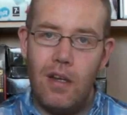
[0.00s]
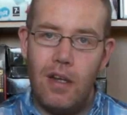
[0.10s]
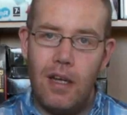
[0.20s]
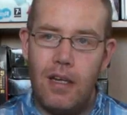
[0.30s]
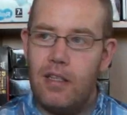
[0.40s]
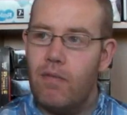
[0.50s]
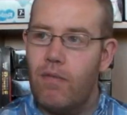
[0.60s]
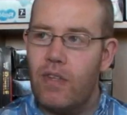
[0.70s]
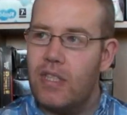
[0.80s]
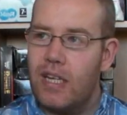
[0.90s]
And it's in
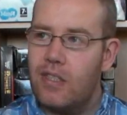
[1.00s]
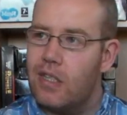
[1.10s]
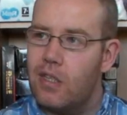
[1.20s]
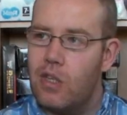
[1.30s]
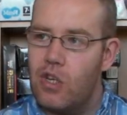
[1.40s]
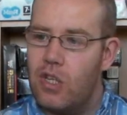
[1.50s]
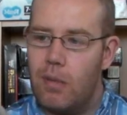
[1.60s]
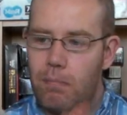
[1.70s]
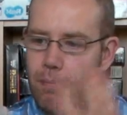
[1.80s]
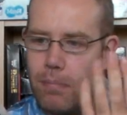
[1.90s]
fantastic condition,
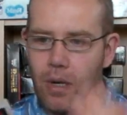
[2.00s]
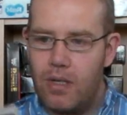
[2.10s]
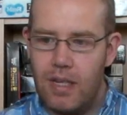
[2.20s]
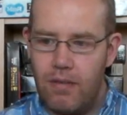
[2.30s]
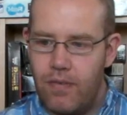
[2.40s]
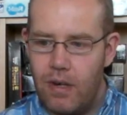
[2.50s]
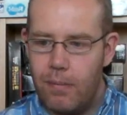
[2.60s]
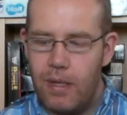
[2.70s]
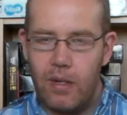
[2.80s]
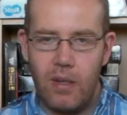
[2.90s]
the box and everything. I
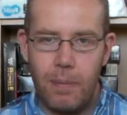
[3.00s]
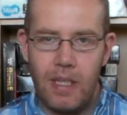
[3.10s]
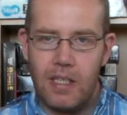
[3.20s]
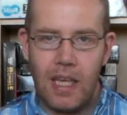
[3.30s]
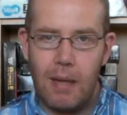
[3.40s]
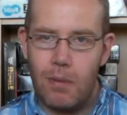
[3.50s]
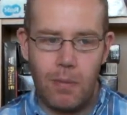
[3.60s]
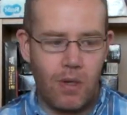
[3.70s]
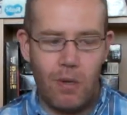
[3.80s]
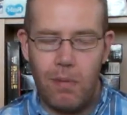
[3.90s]
mean, I picked these games up and I
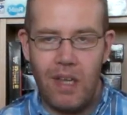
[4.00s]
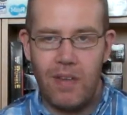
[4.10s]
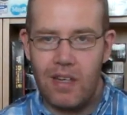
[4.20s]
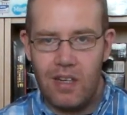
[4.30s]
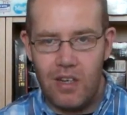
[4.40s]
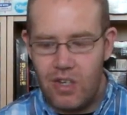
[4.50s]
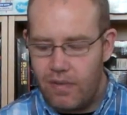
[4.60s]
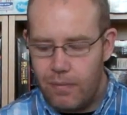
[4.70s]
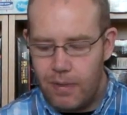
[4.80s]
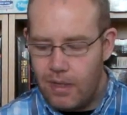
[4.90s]
couldn't believe the condition of
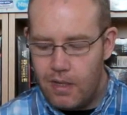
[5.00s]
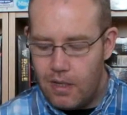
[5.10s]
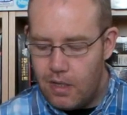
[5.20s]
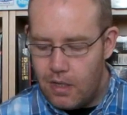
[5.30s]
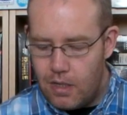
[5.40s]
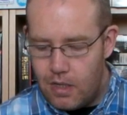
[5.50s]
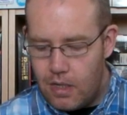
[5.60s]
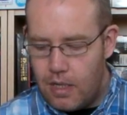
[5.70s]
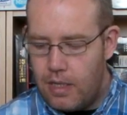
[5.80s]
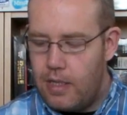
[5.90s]
them.
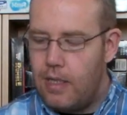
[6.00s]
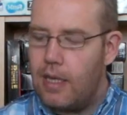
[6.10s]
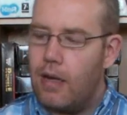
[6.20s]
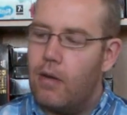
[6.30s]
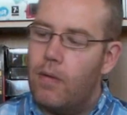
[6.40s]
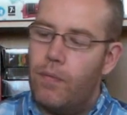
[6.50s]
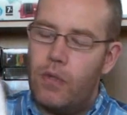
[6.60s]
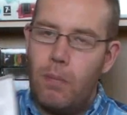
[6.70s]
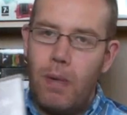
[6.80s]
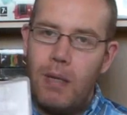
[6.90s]
And there you go,
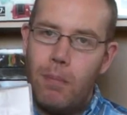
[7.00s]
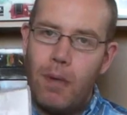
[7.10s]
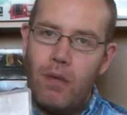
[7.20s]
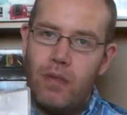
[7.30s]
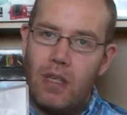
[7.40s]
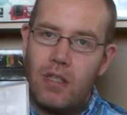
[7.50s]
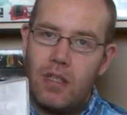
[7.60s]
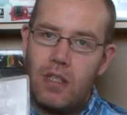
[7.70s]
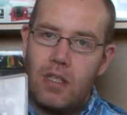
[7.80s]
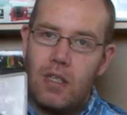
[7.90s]
complete with both
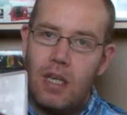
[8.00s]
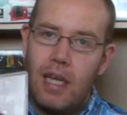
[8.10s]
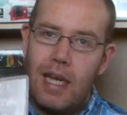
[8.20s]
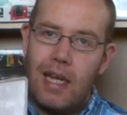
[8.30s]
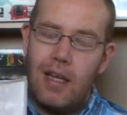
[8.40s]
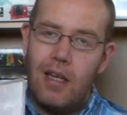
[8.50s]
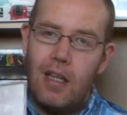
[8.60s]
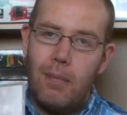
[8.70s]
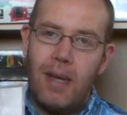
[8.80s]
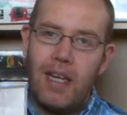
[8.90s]
discs,
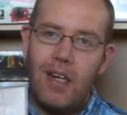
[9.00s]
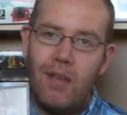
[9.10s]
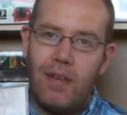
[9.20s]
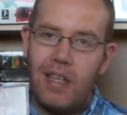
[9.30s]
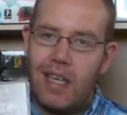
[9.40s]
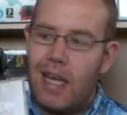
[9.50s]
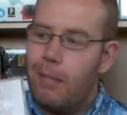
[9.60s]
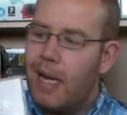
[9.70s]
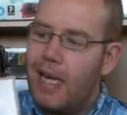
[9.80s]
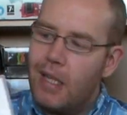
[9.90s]
the making of and the game,
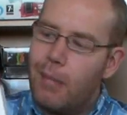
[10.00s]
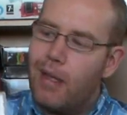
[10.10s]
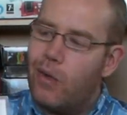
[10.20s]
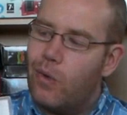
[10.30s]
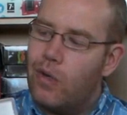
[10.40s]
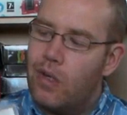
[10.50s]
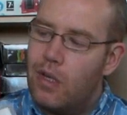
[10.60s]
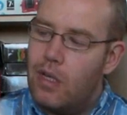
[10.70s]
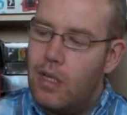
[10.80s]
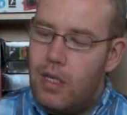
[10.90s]
and the manual.
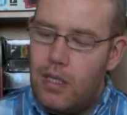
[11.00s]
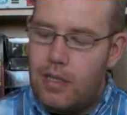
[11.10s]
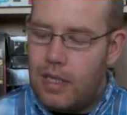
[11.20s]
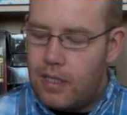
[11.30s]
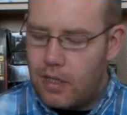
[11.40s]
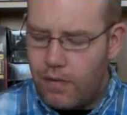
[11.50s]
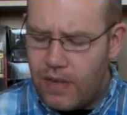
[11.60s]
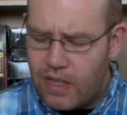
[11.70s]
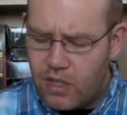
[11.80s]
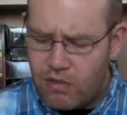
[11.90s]
The discs, I
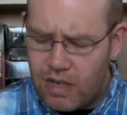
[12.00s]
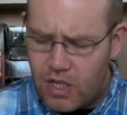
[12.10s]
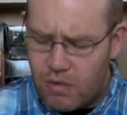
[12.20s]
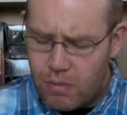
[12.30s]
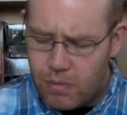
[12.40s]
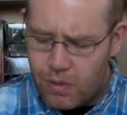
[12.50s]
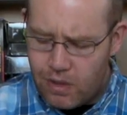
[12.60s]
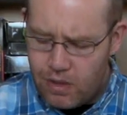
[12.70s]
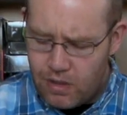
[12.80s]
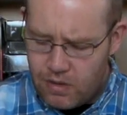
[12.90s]
think, are scratched if I'm
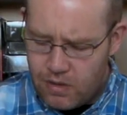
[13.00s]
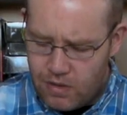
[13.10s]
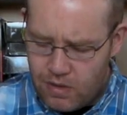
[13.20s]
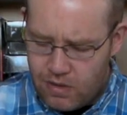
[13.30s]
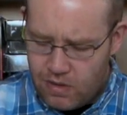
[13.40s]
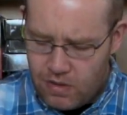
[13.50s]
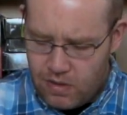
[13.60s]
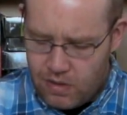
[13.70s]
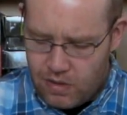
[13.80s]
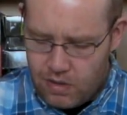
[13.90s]
right.
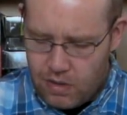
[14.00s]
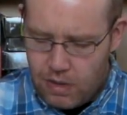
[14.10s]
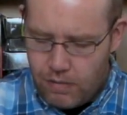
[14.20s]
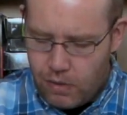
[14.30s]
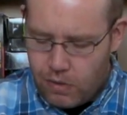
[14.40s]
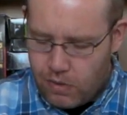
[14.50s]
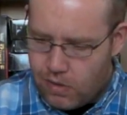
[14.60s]
Let's have a look.